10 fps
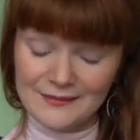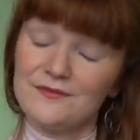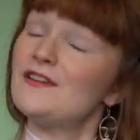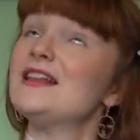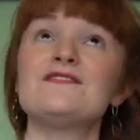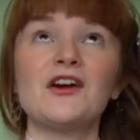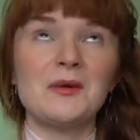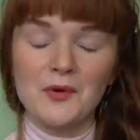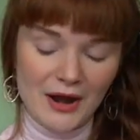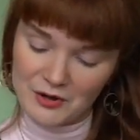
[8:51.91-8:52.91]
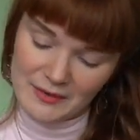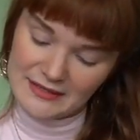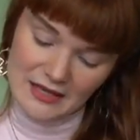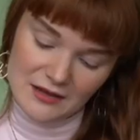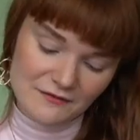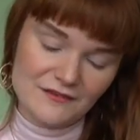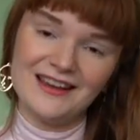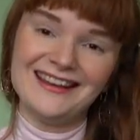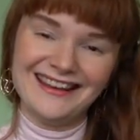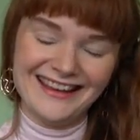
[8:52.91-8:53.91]
I'm feeling very proud of myself,
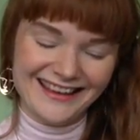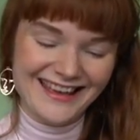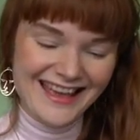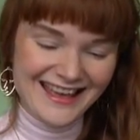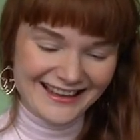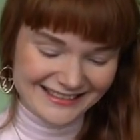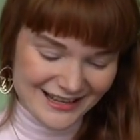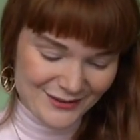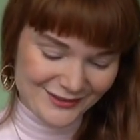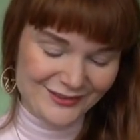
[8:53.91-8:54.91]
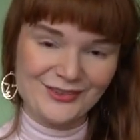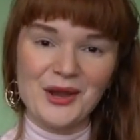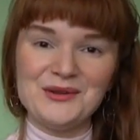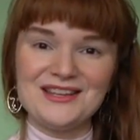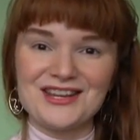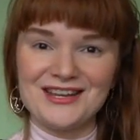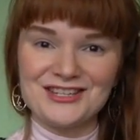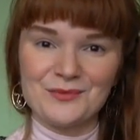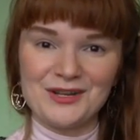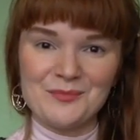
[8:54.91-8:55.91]
because I used to just only change
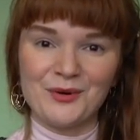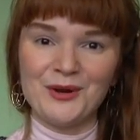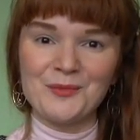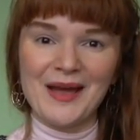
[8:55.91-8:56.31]
it when it broke,